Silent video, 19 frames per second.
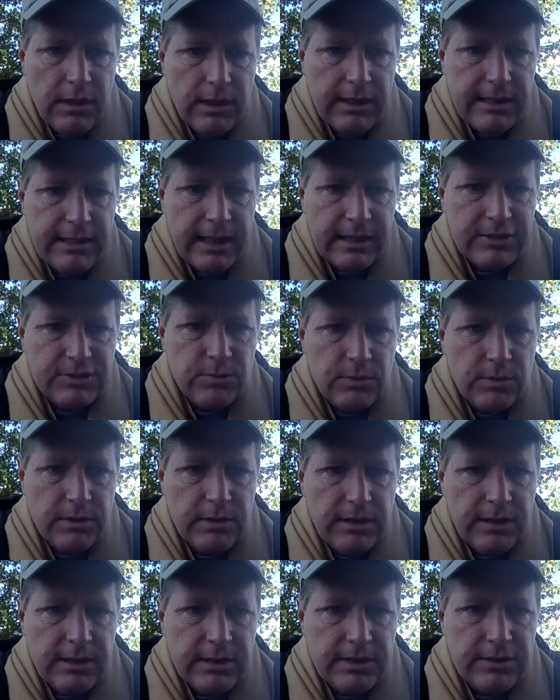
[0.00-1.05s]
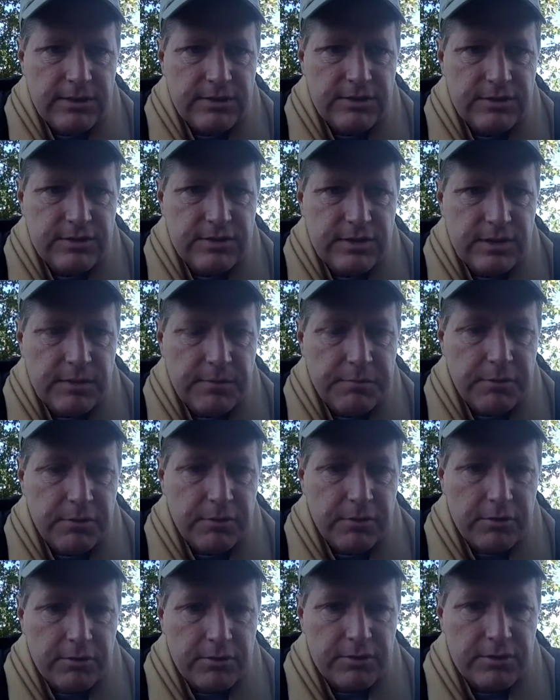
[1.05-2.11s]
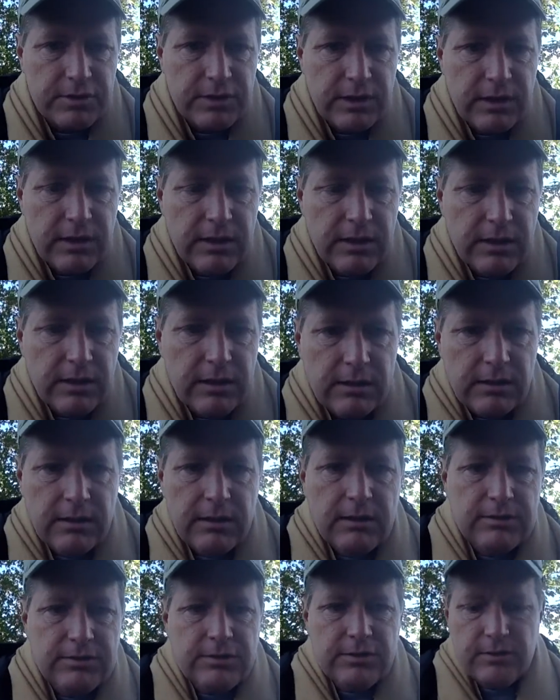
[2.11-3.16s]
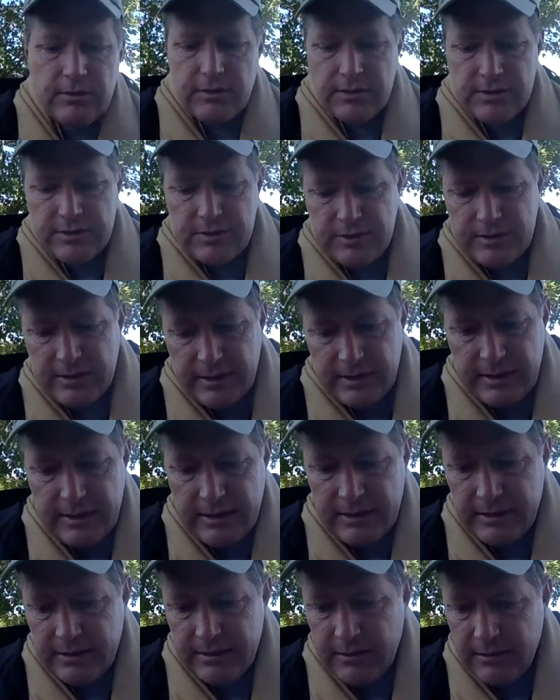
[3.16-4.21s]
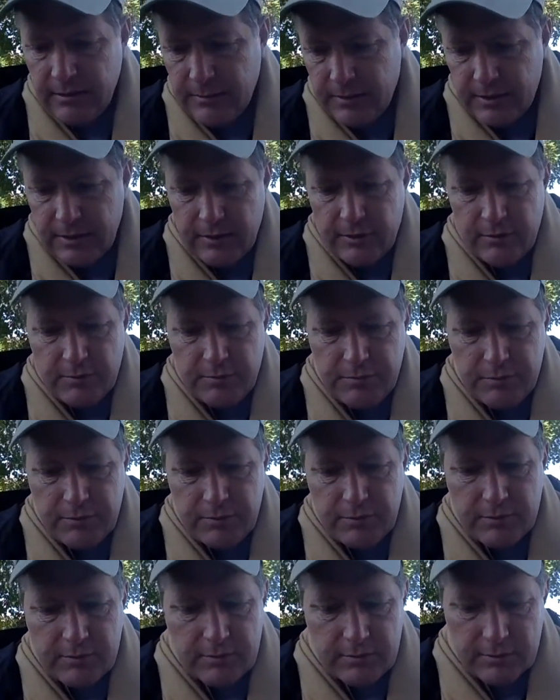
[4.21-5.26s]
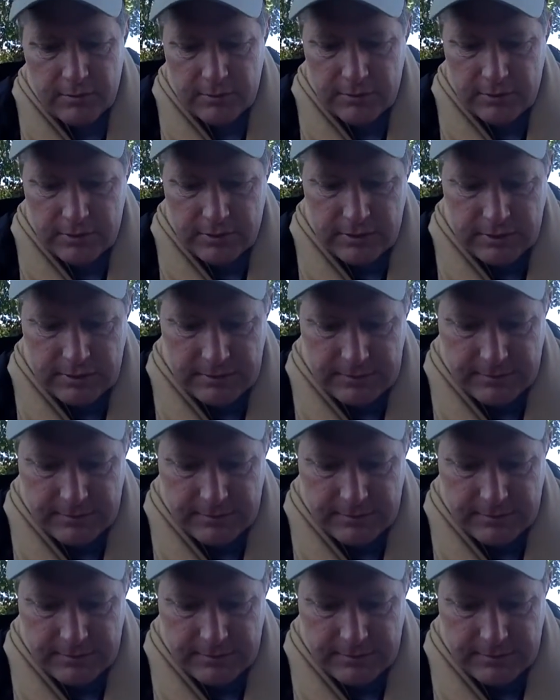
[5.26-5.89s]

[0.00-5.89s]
Next one is plurals. So let's see here. I'm going to go to plurals.